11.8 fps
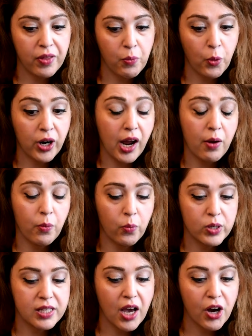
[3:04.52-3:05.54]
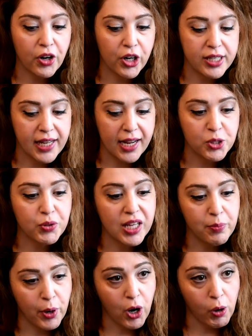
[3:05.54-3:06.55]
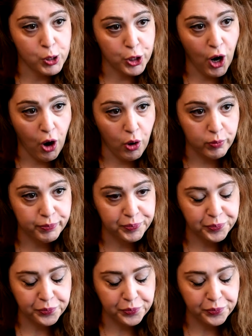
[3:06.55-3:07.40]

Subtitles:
than when I was younger is that I do keep a kosher home.